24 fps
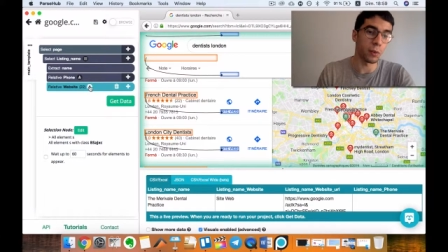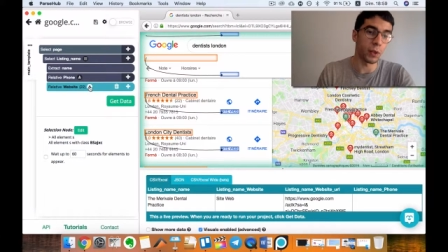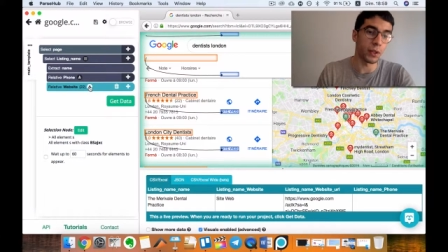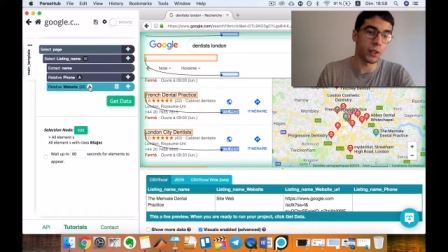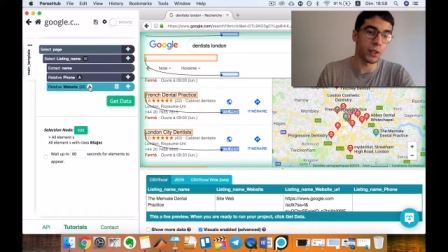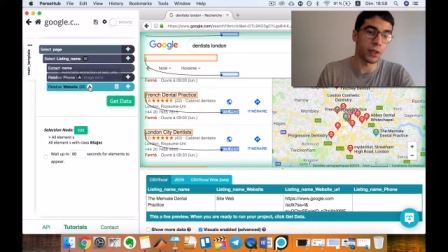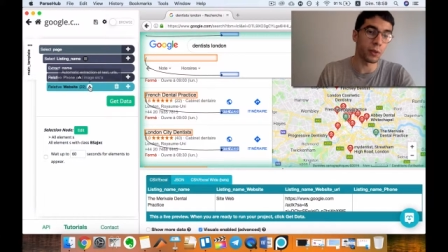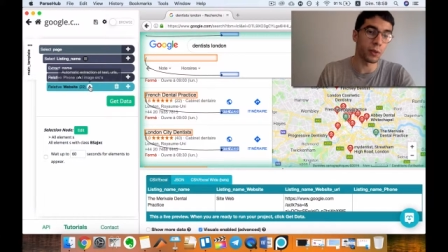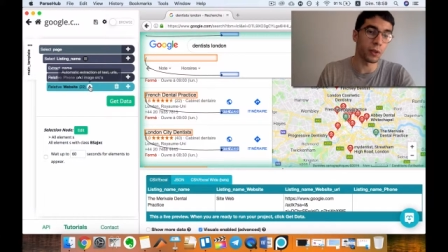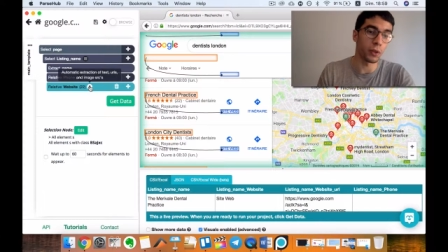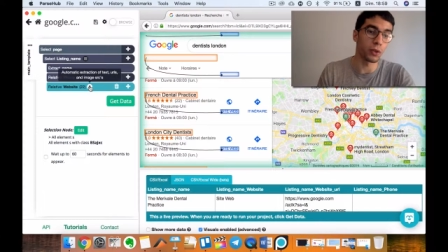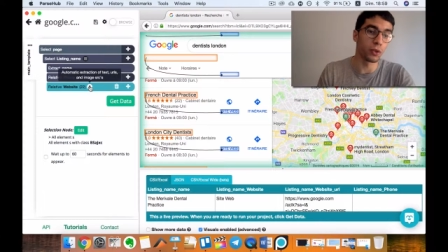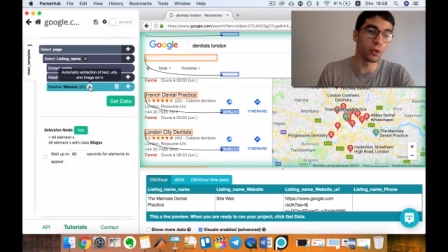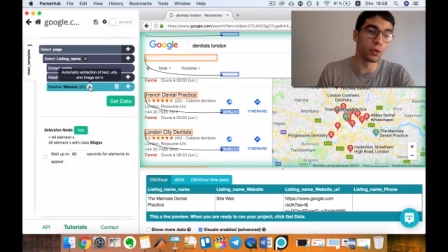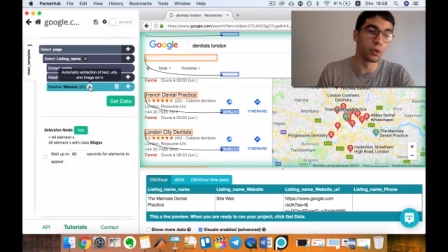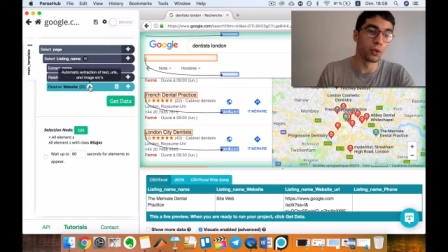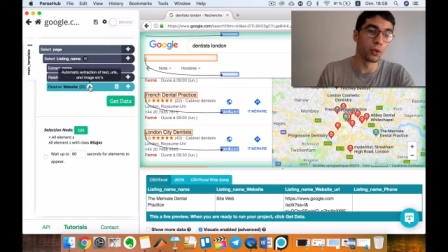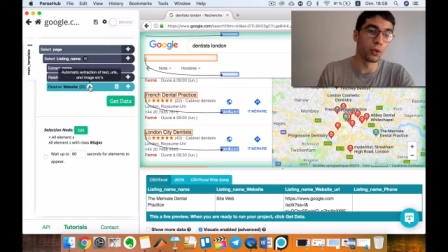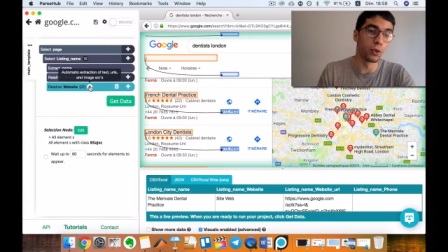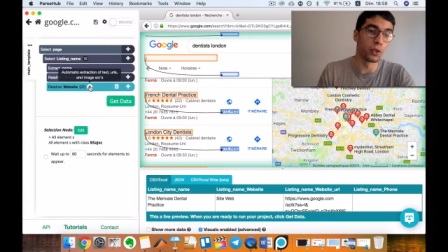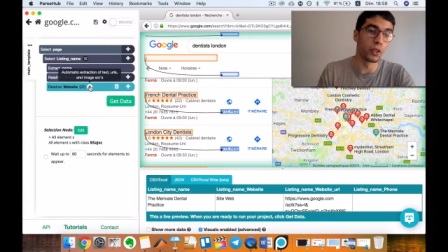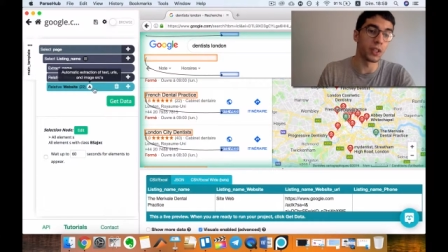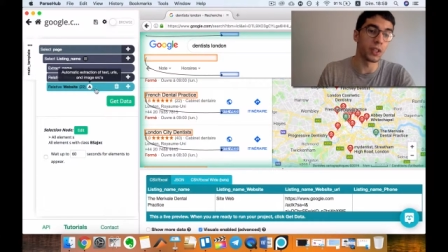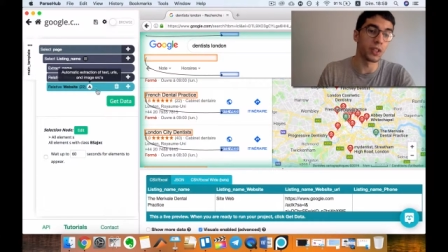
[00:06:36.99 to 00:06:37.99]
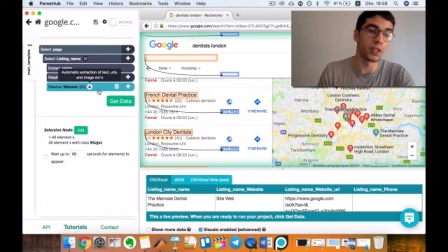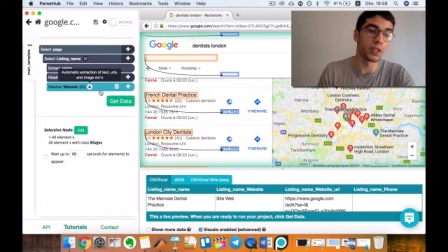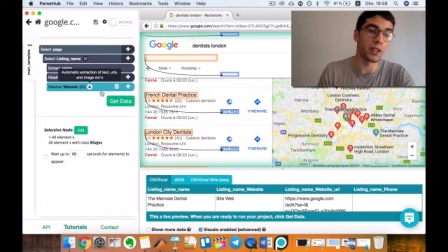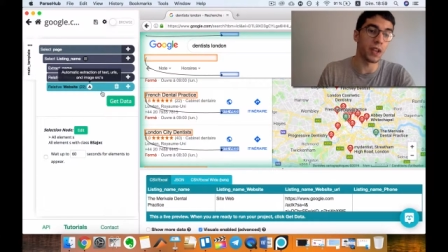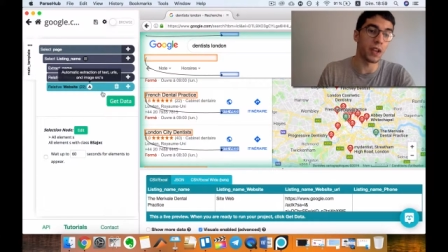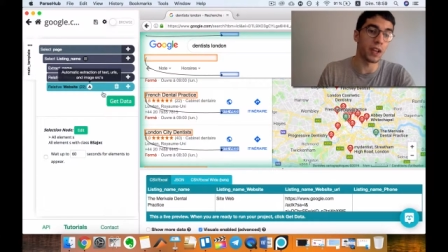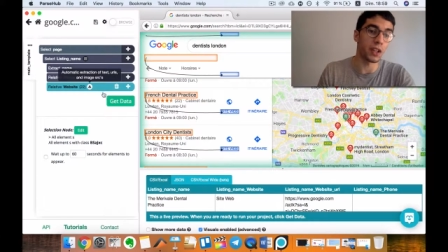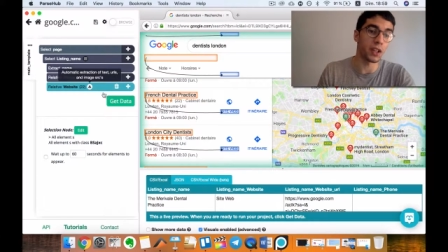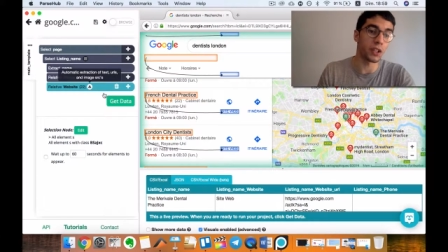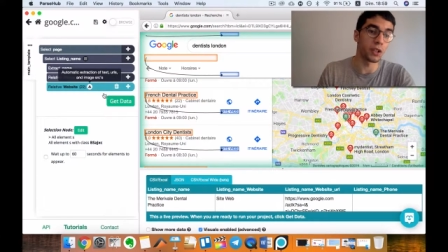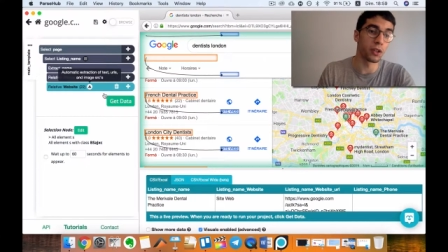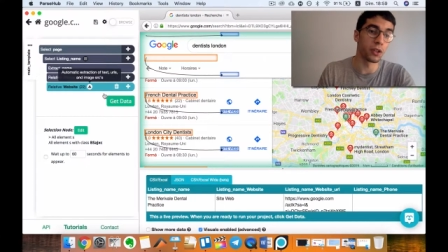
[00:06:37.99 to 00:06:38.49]
what I want to do is
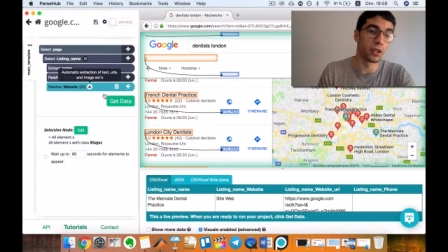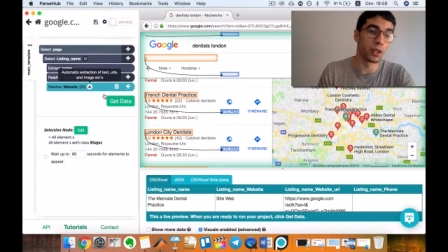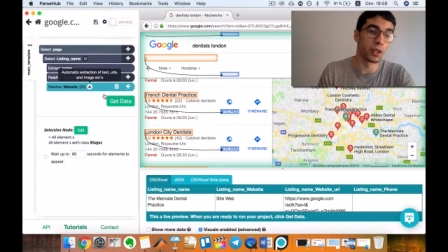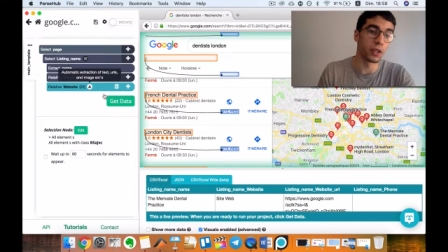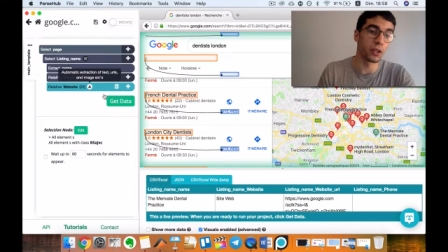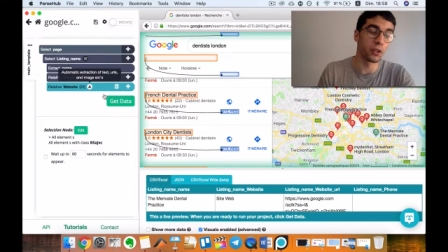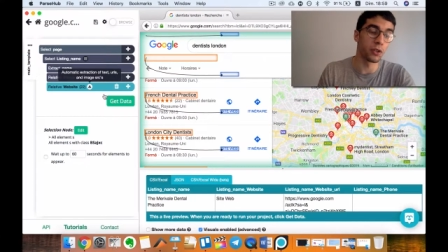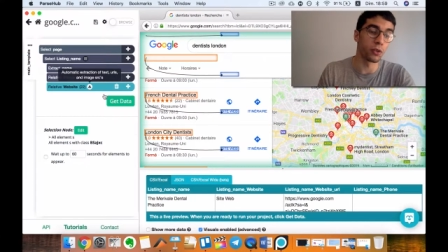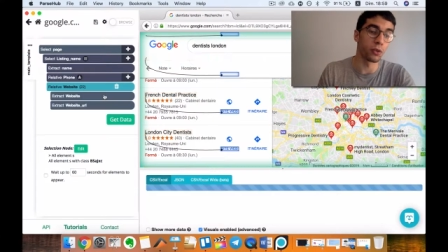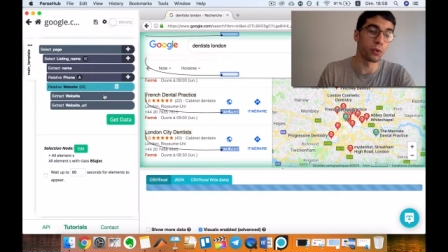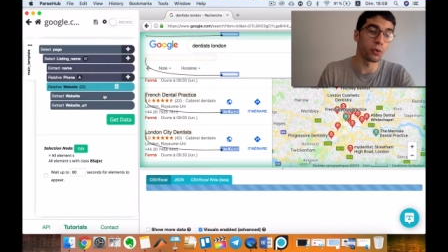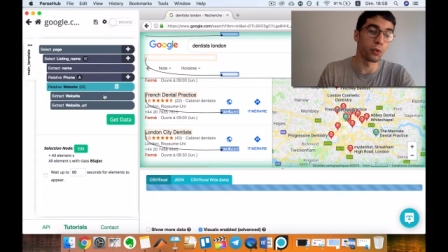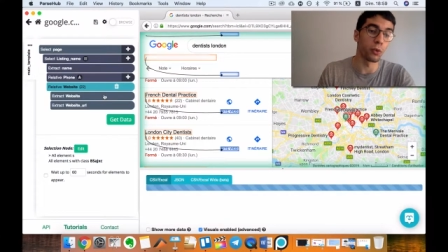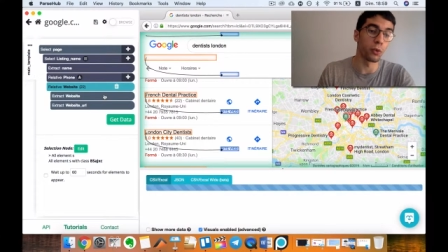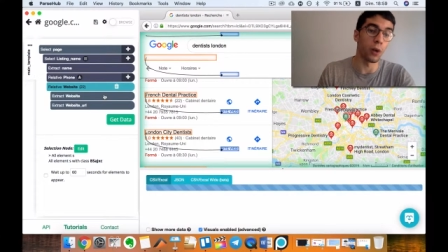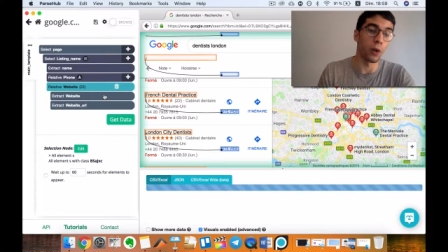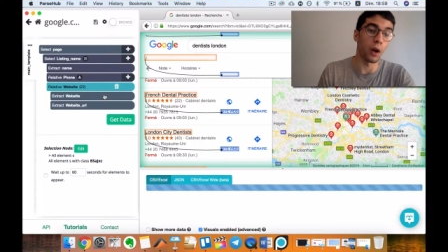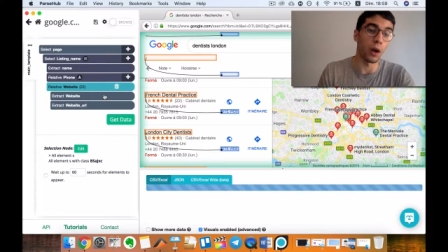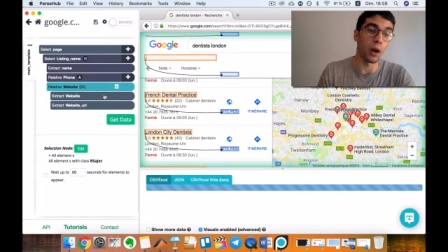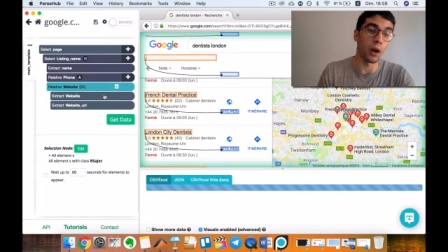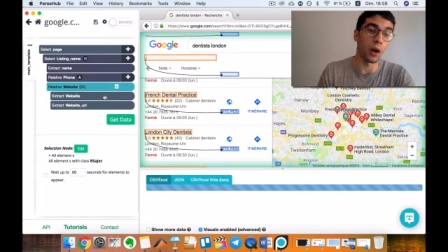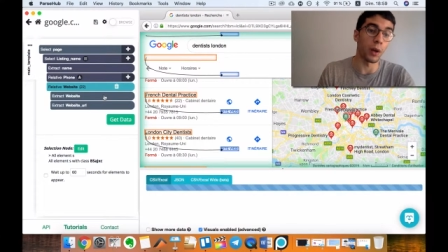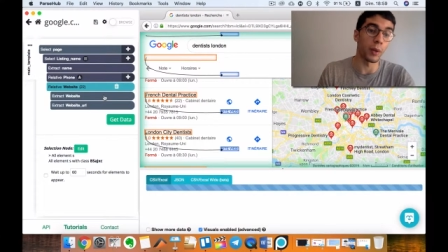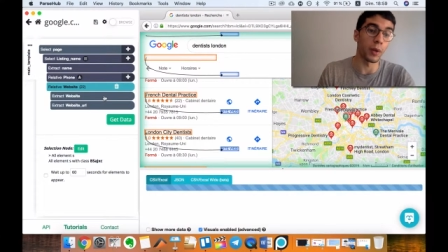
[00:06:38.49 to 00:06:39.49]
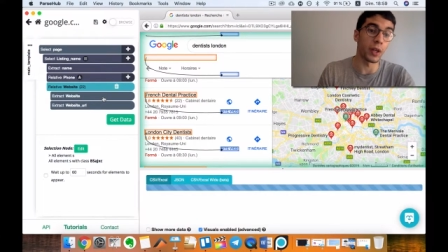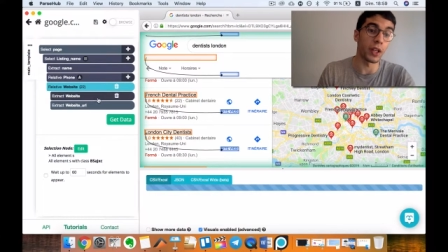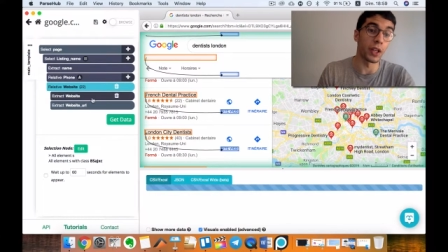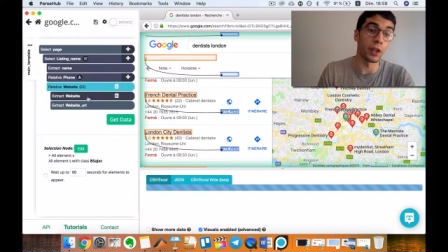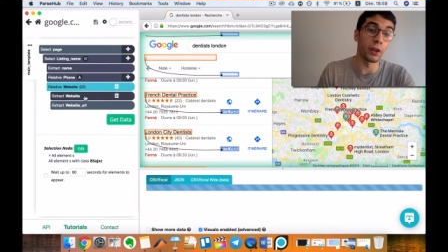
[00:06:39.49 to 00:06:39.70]
actually to uh,